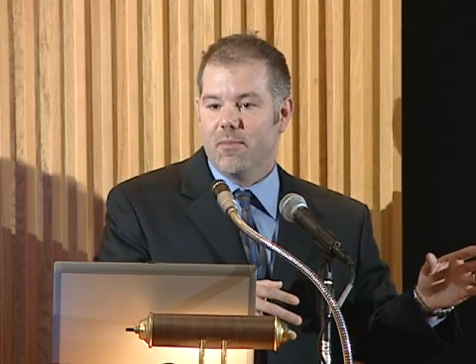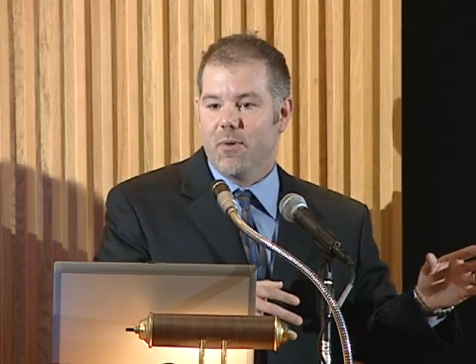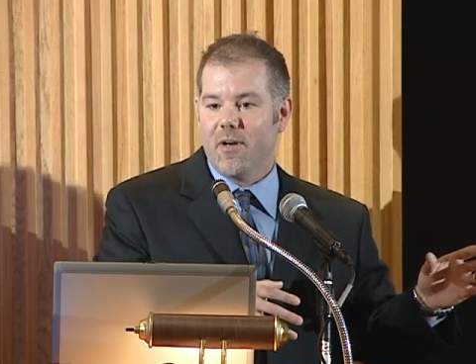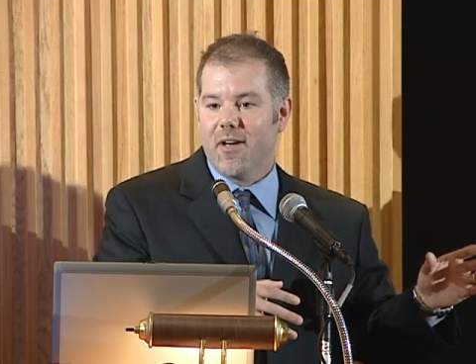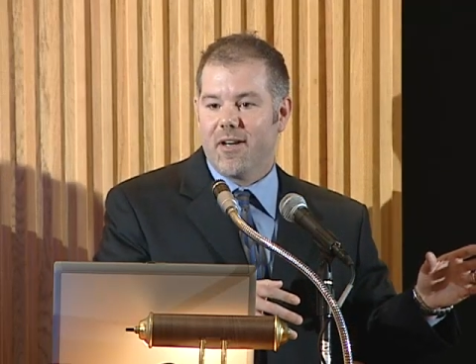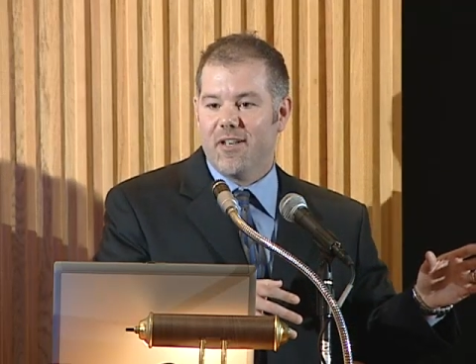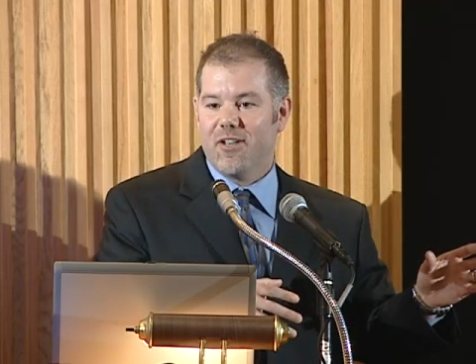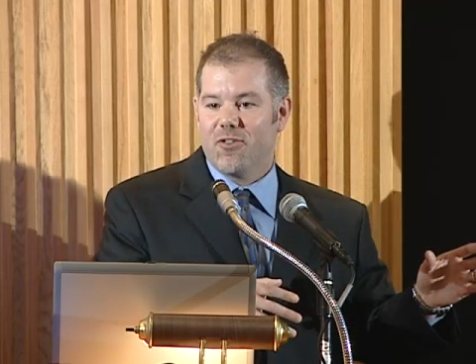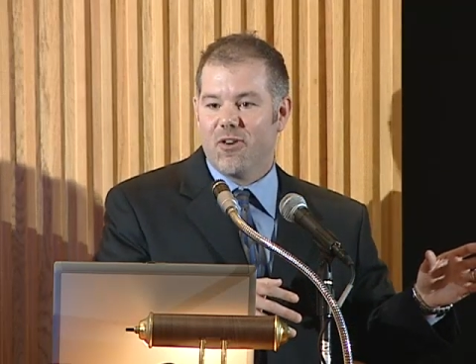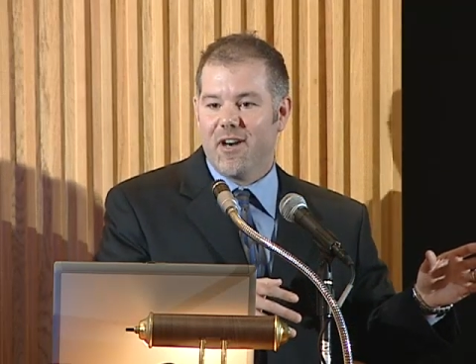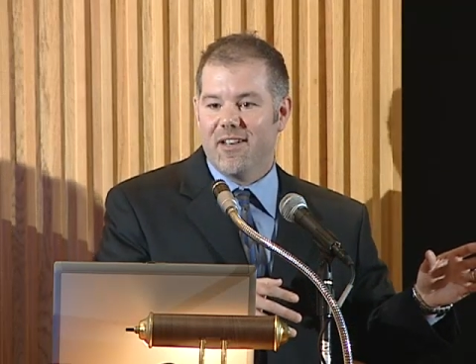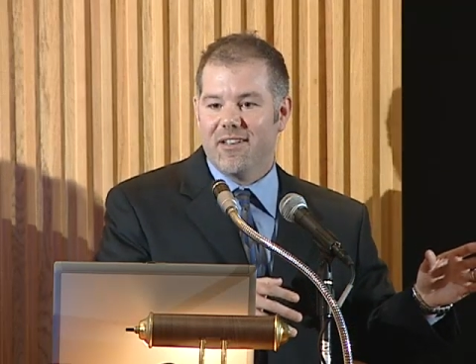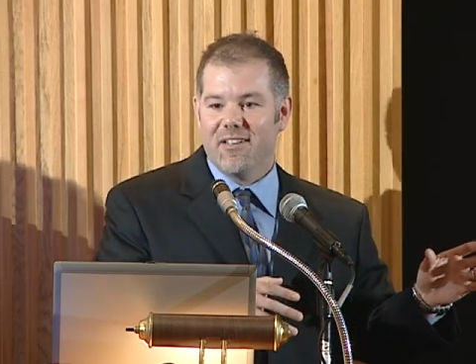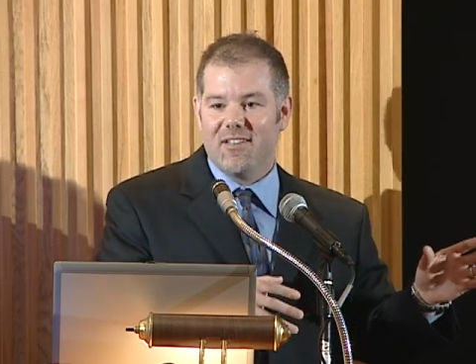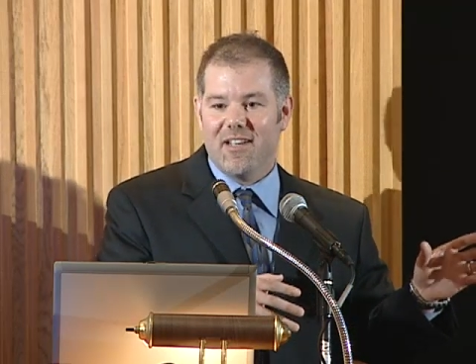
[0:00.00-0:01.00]
We're not going to
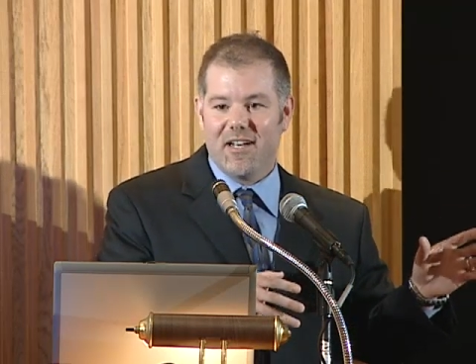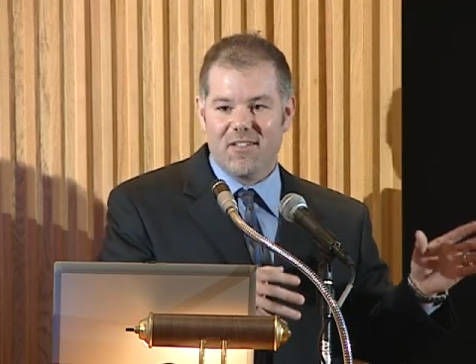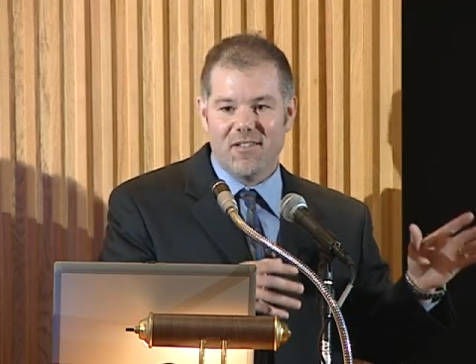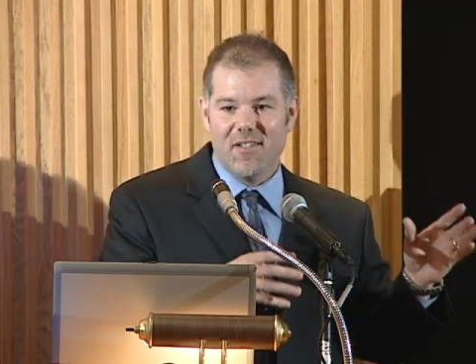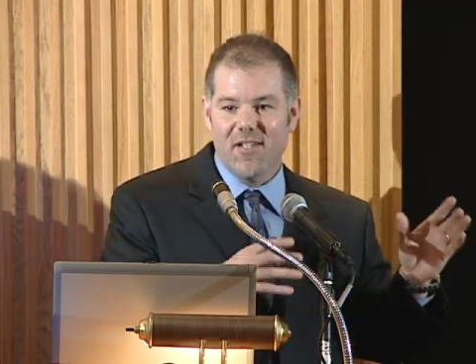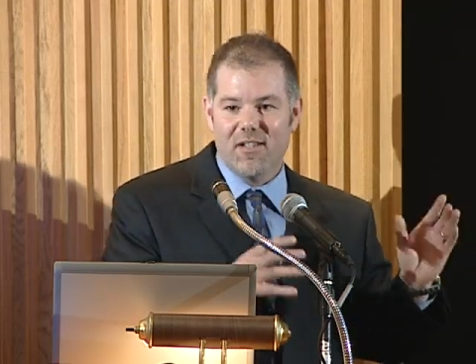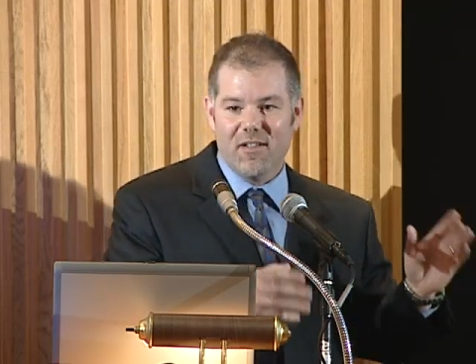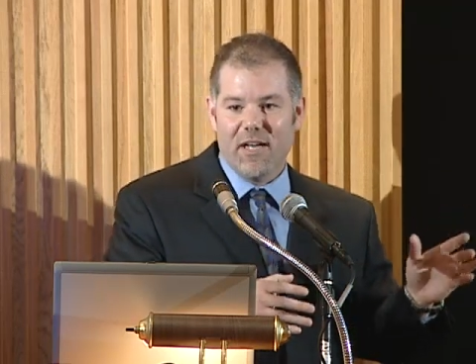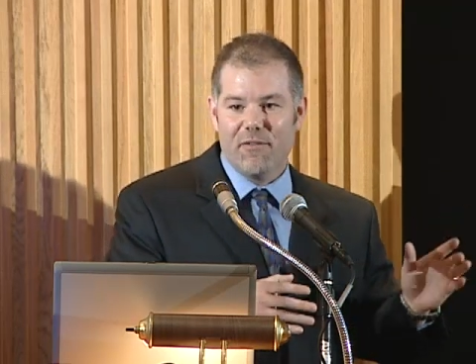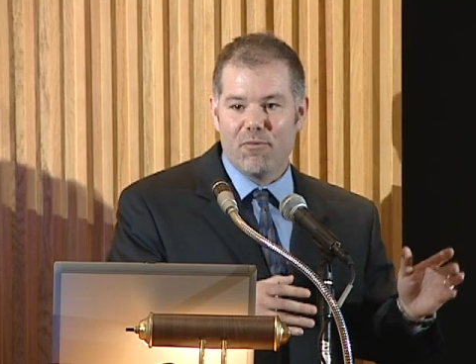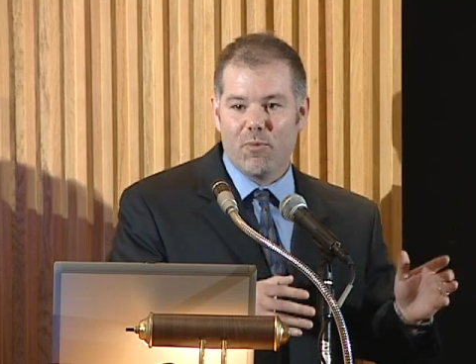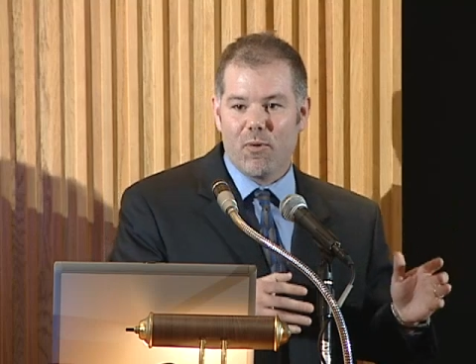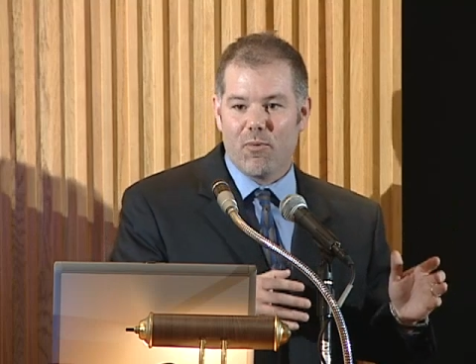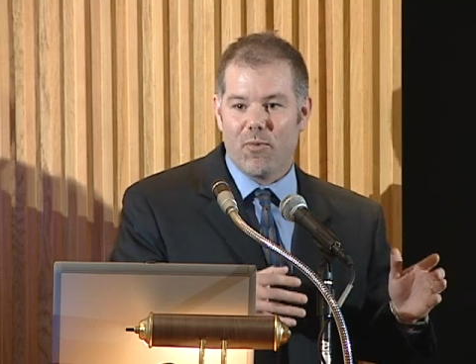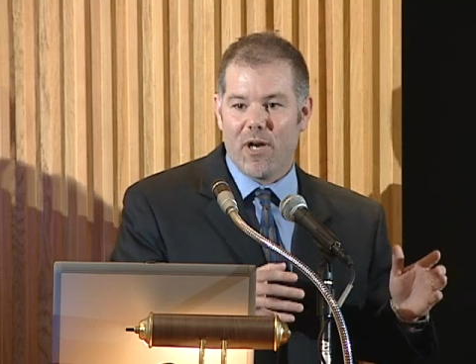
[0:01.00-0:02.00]
try to detect
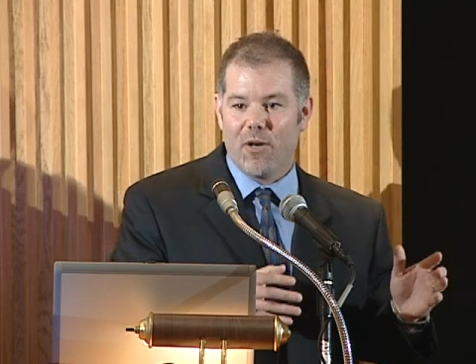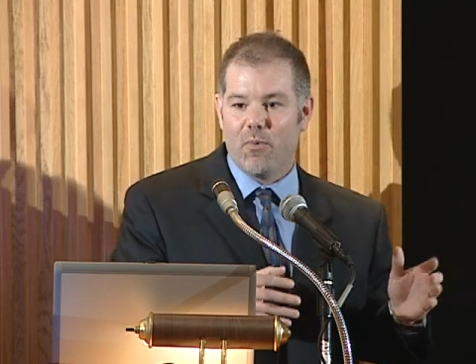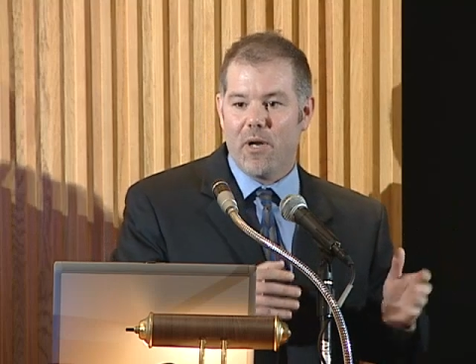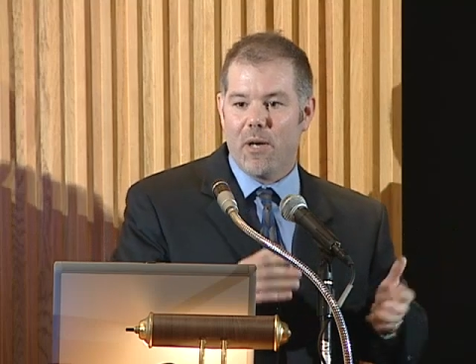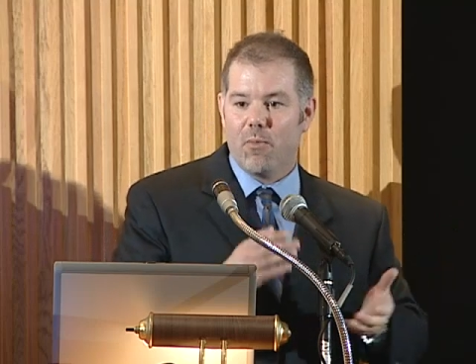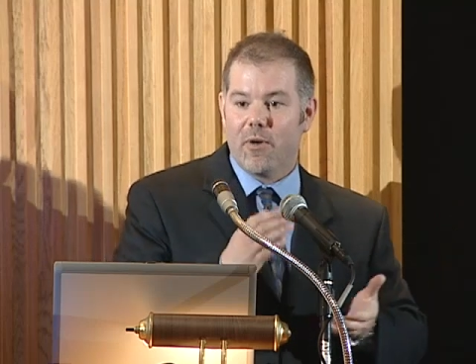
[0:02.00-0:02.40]
life right away.